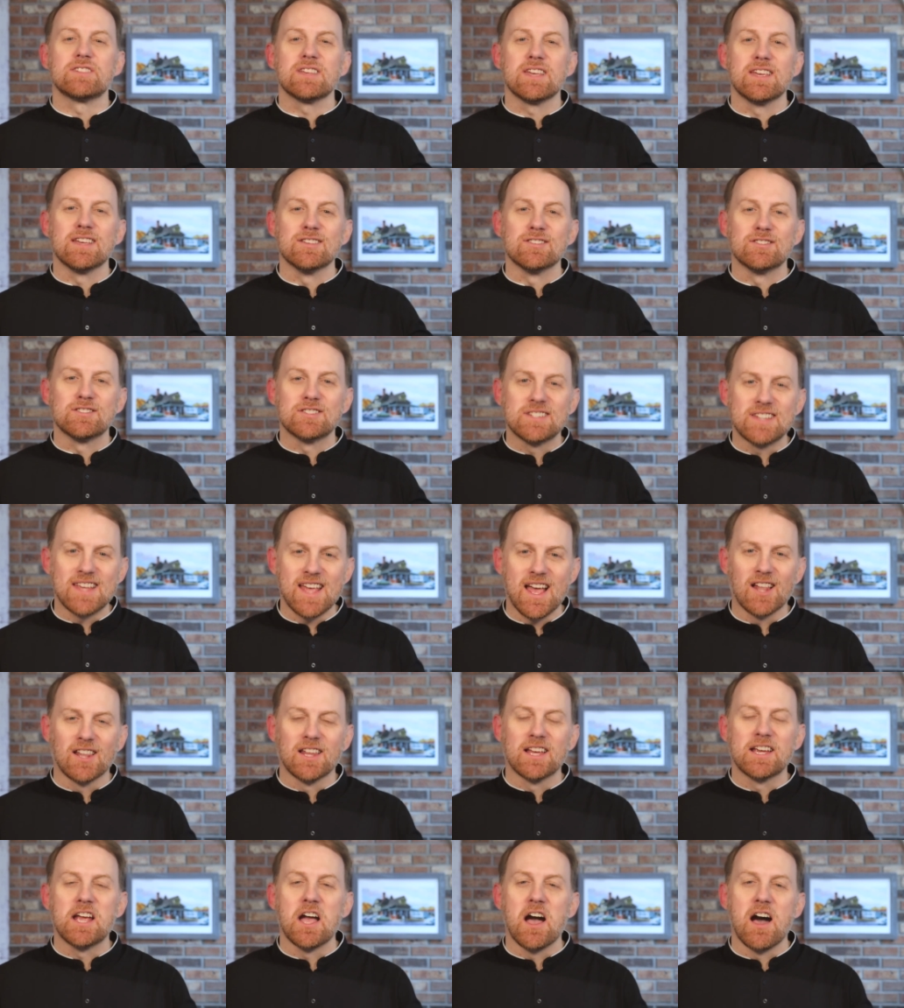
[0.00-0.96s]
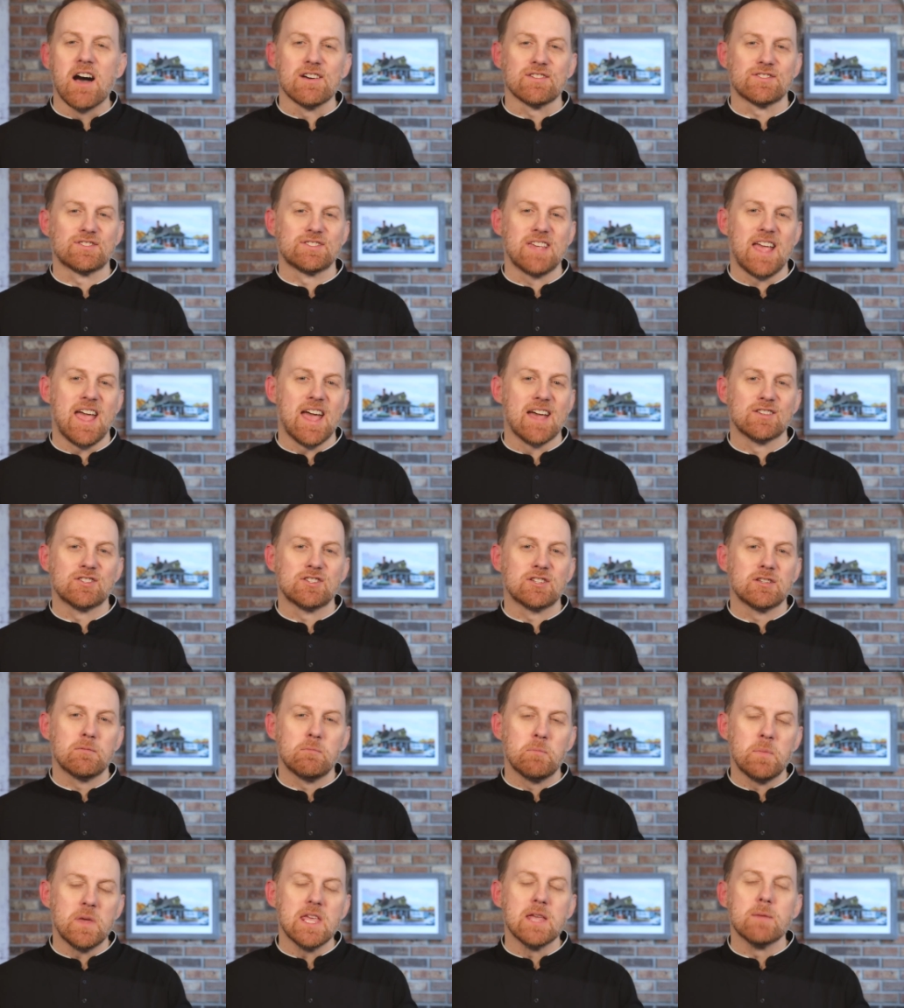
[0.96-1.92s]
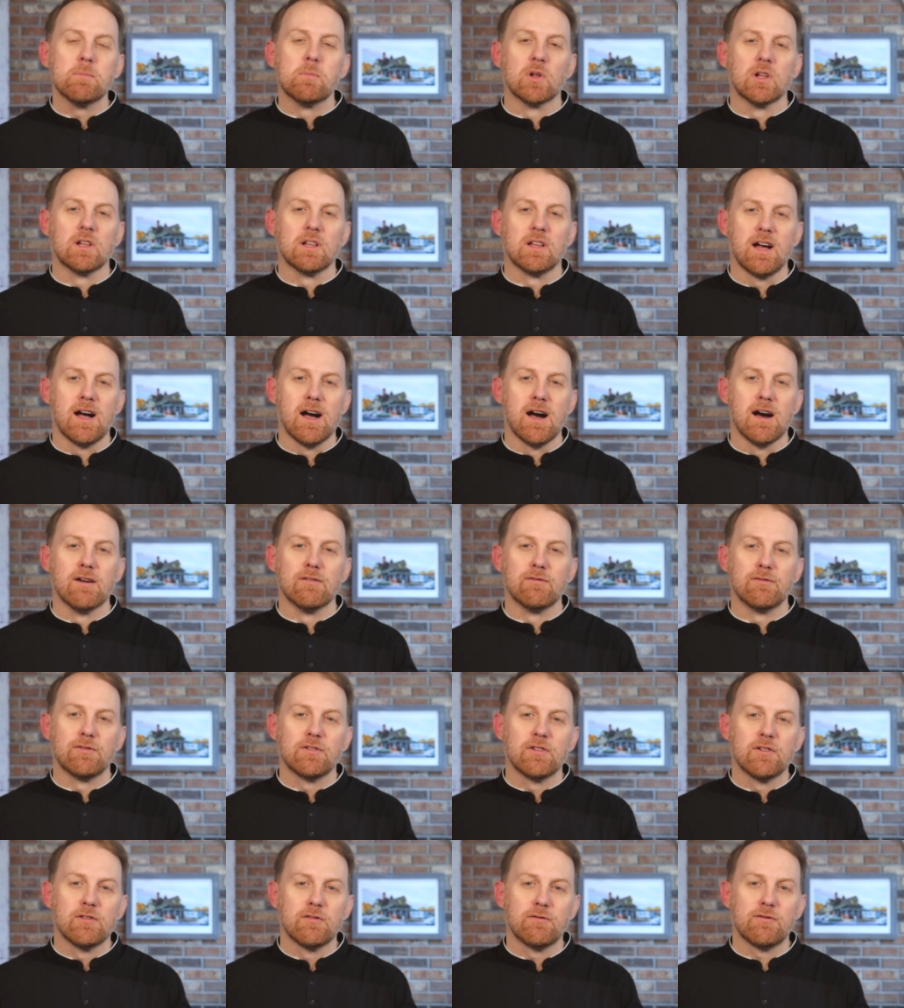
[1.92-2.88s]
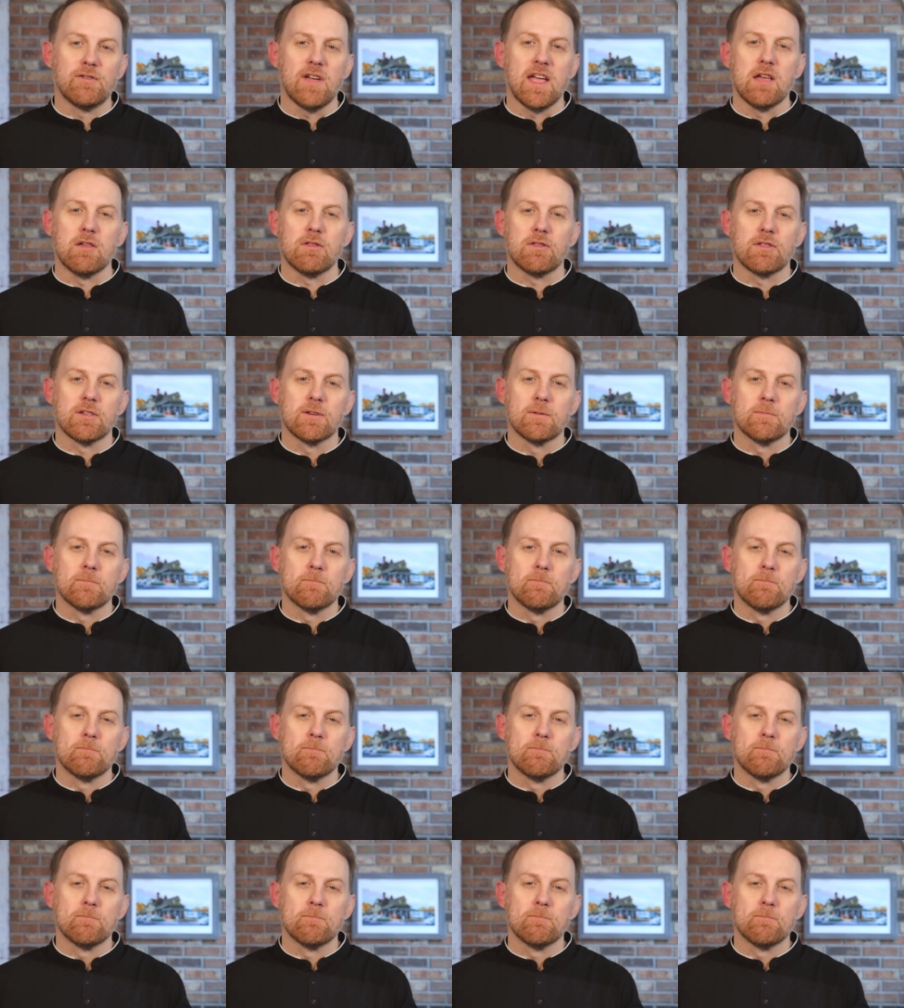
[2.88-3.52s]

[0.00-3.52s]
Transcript: is telling us as people of faith.